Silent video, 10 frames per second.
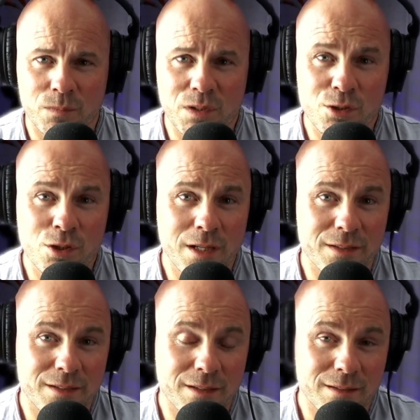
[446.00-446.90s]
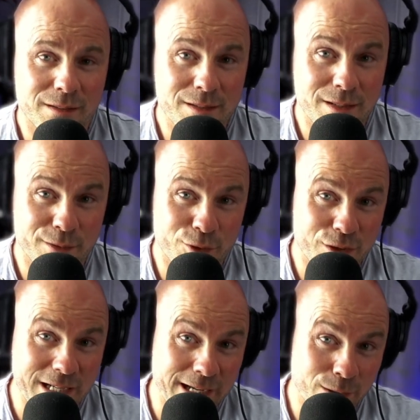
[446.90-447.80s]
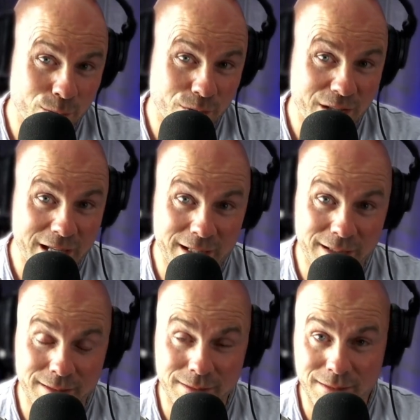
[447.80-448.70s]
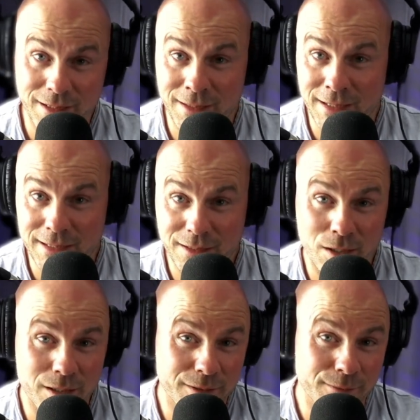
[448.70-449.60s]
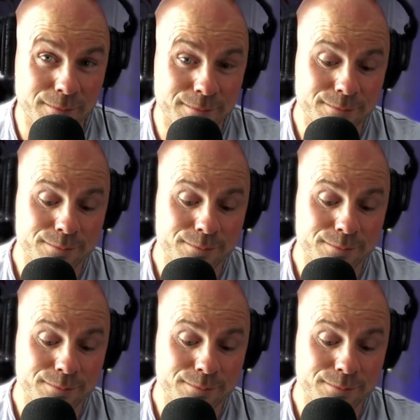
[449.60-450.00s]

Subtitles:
to just touch down there in that garden.